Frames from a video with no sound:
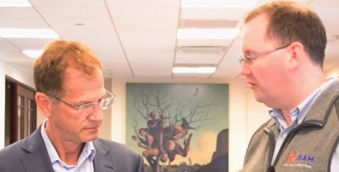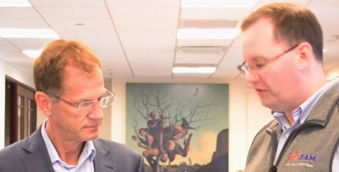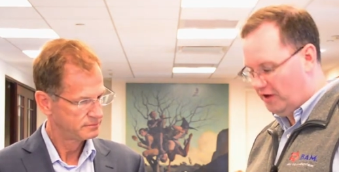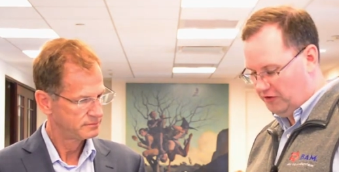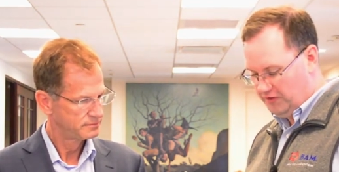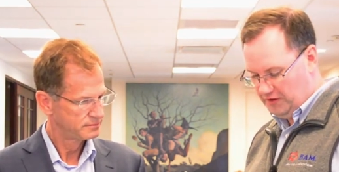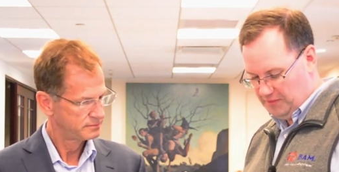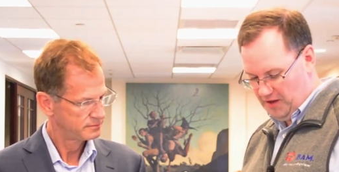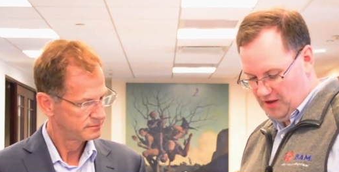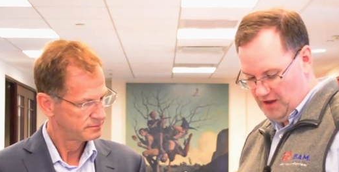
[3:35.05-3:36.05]
Speaker 1: of Huntsville.
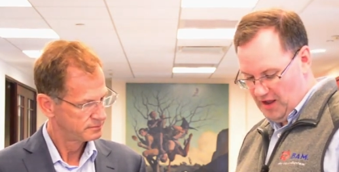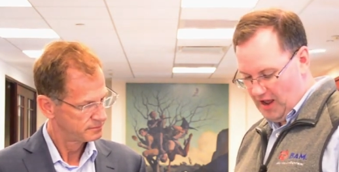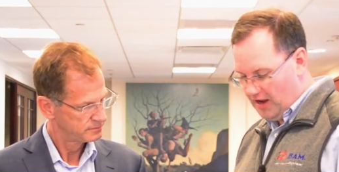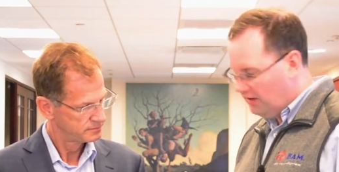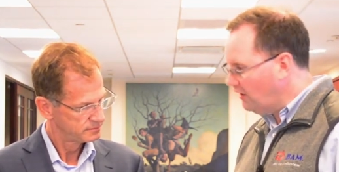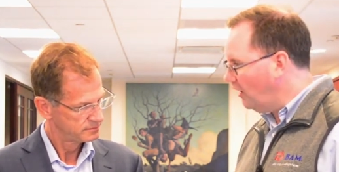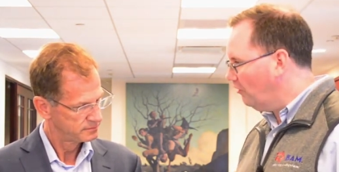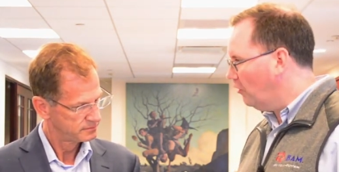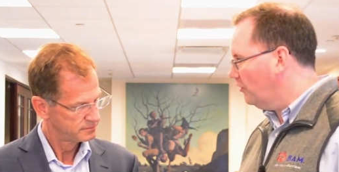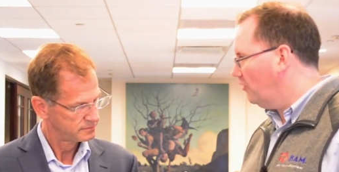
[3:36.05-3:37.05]
And uh, of
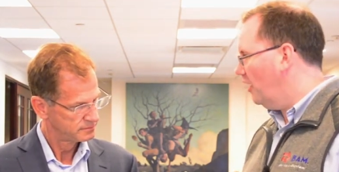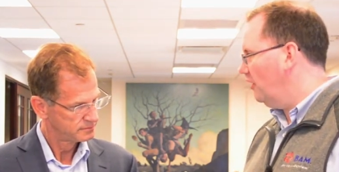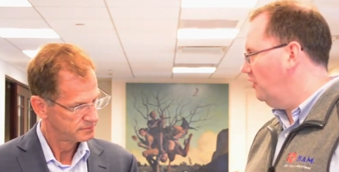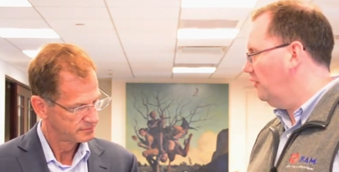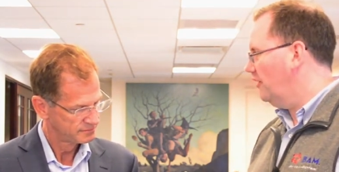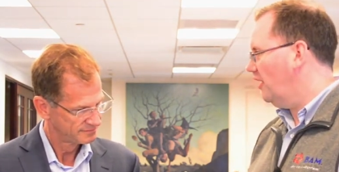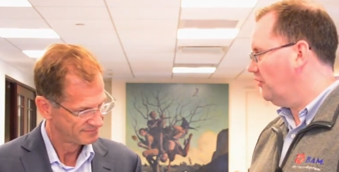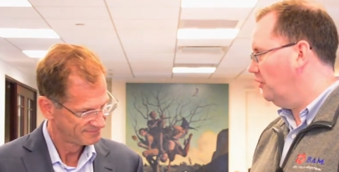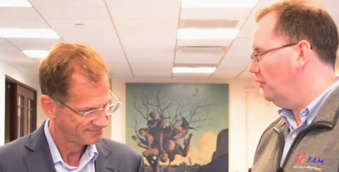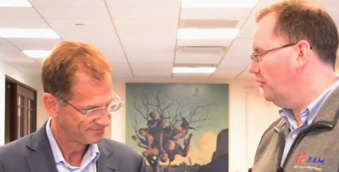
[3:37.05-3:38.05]
course, Grant, you and the
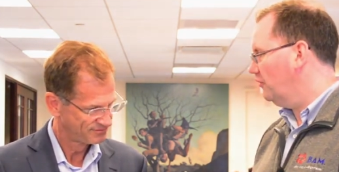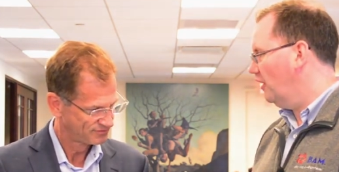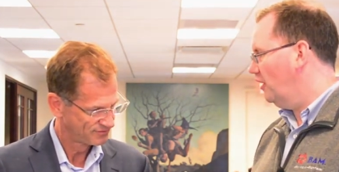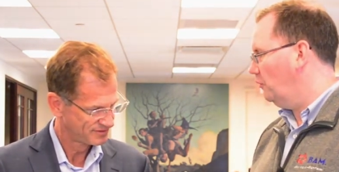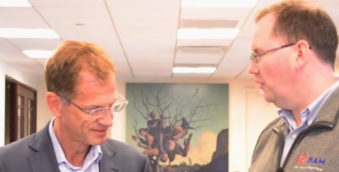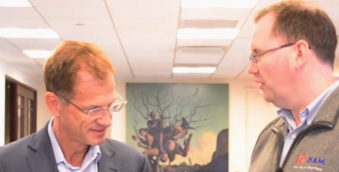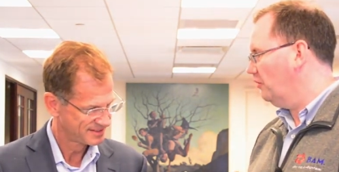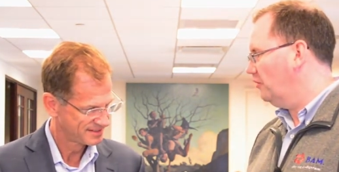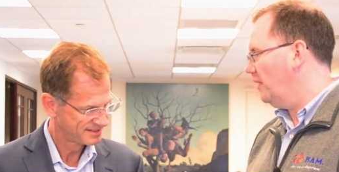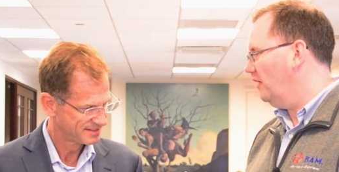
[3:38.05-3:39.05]
desk are always uh, willing to
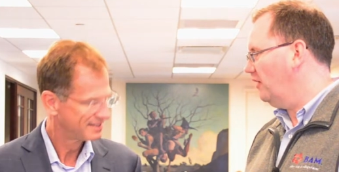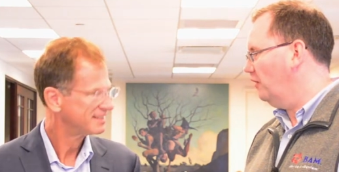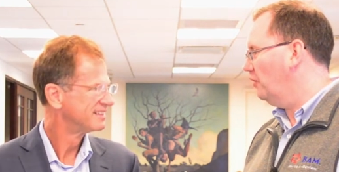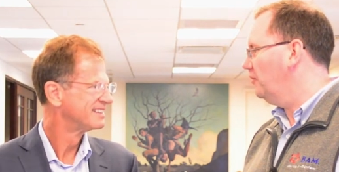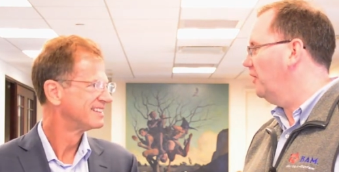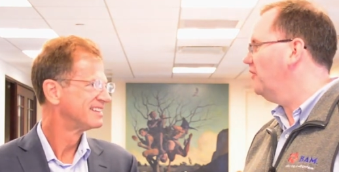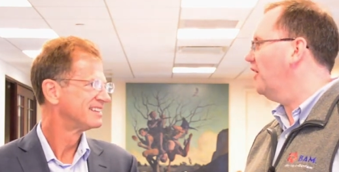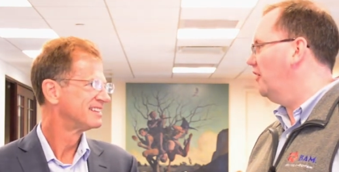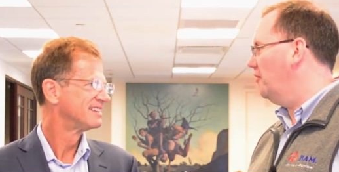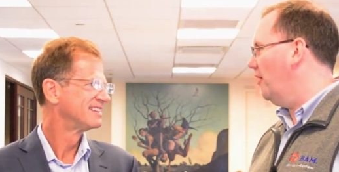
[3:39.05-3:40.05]
respond to inquiries about
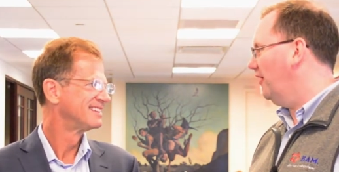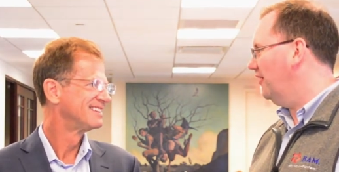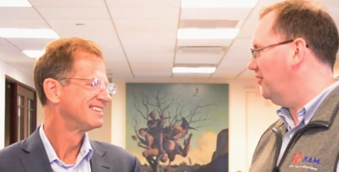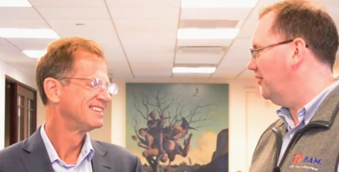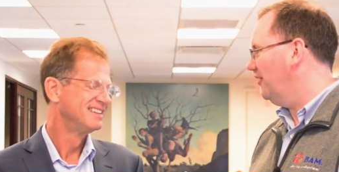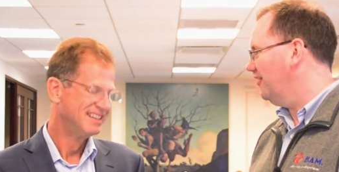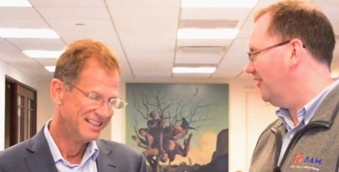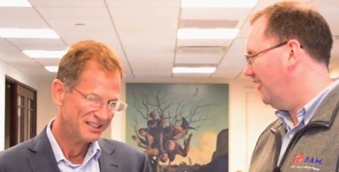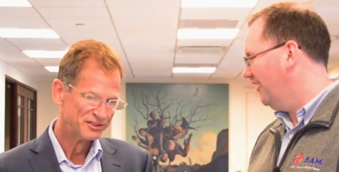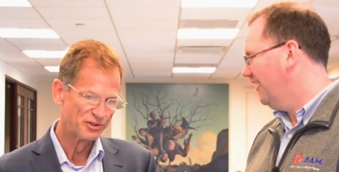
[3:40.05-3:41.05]
secondary market insurance.
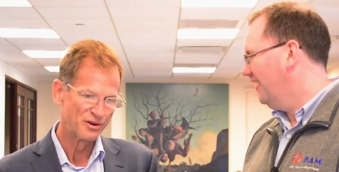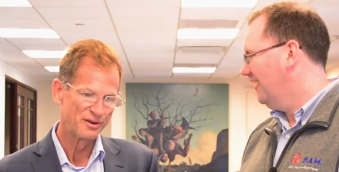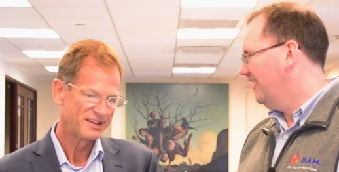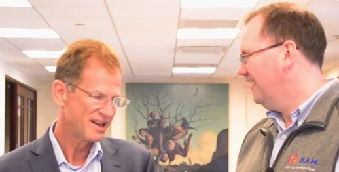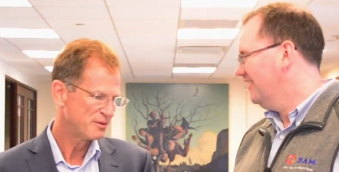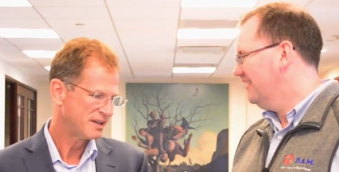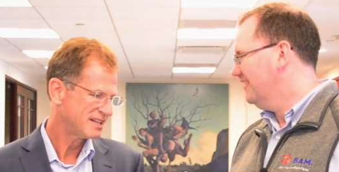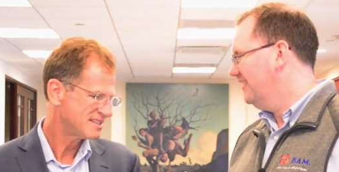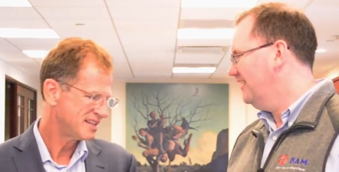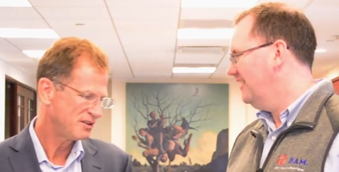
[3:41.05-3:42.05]
Speaker 2: Sure. Yeah, we
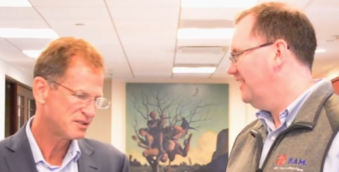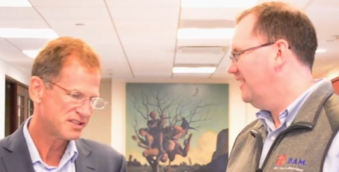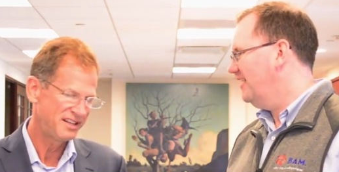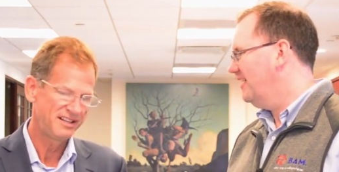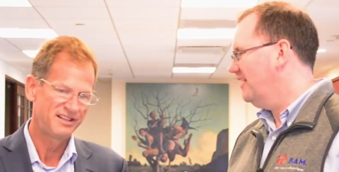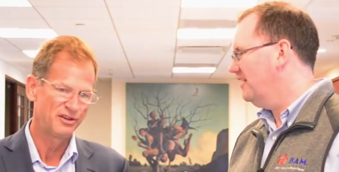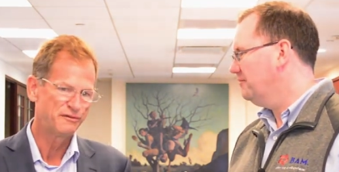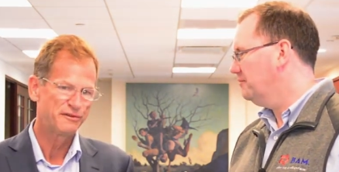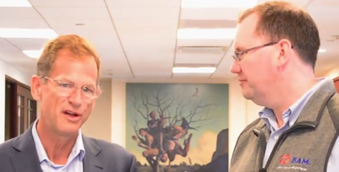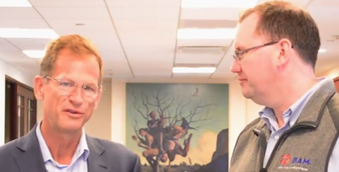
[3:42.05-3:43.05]
continue to see good
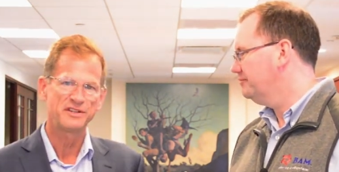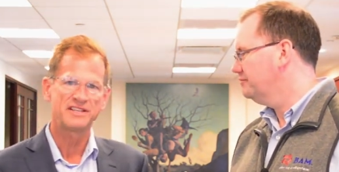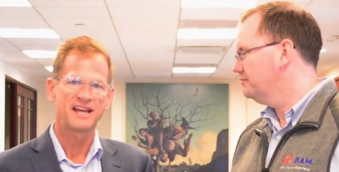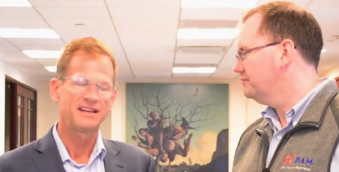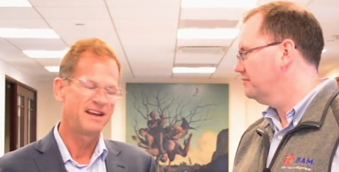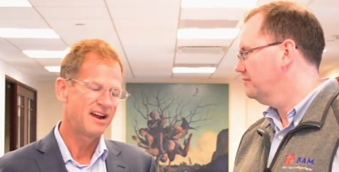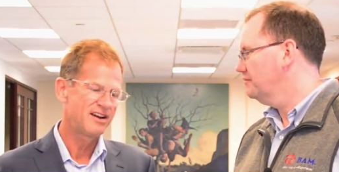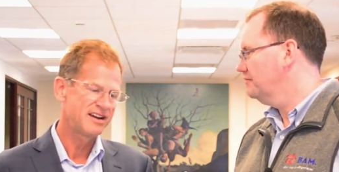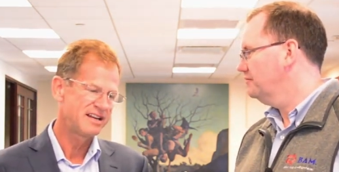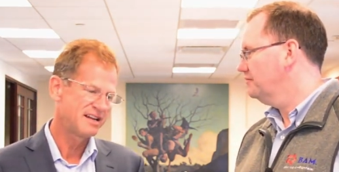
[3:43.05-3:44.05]
flow in the
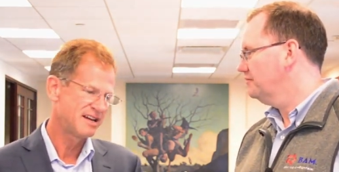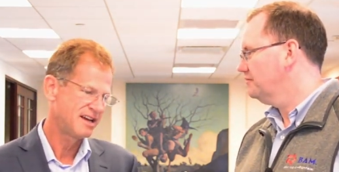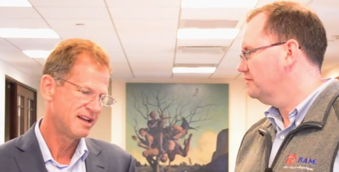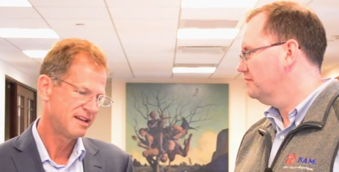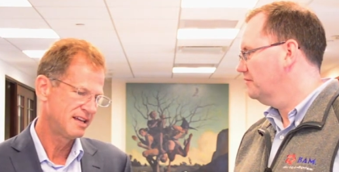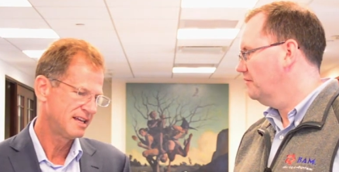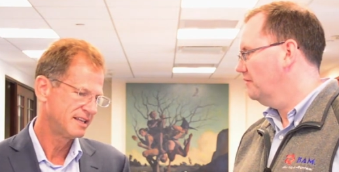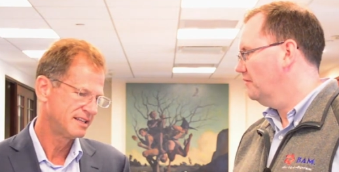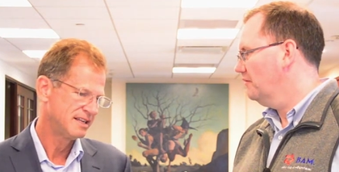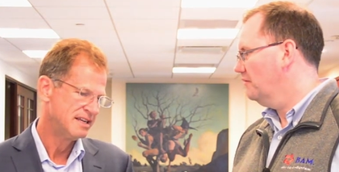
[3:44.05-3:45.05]
secondary, uh,
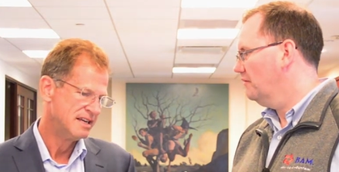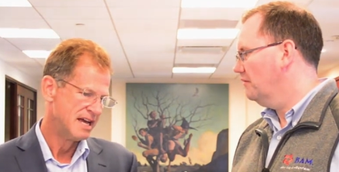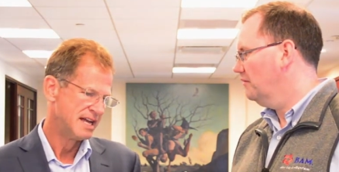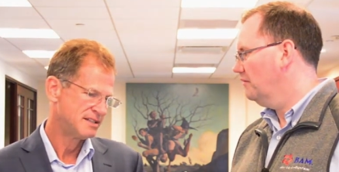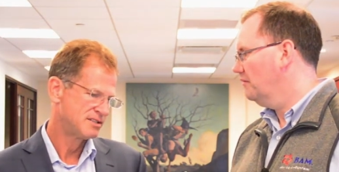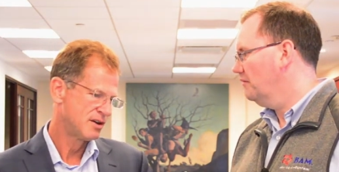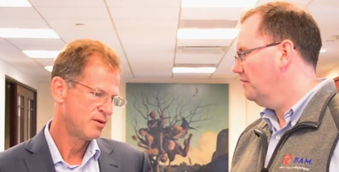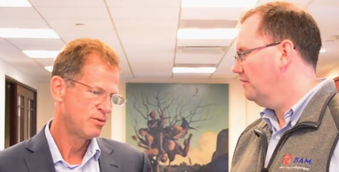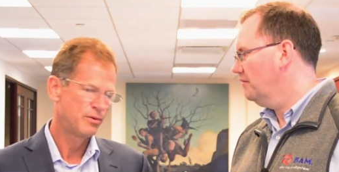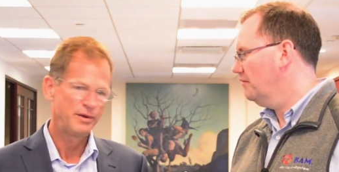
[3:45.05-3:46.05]
and and so
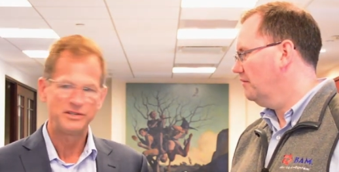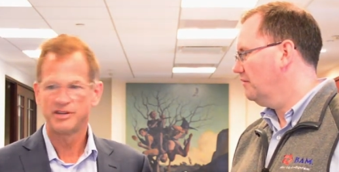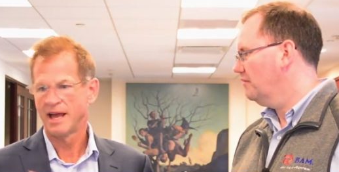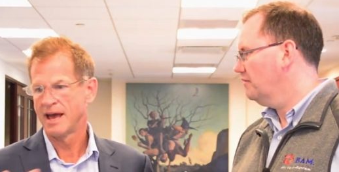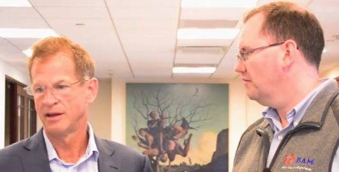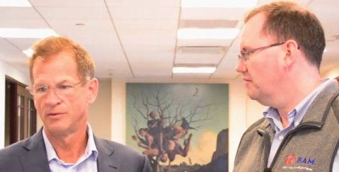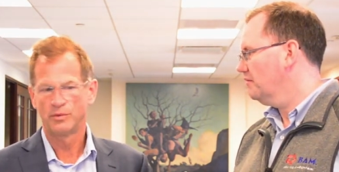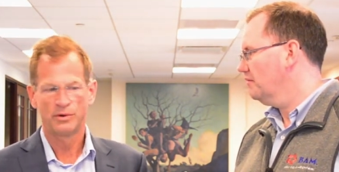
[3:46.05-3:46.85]
we're reaching out and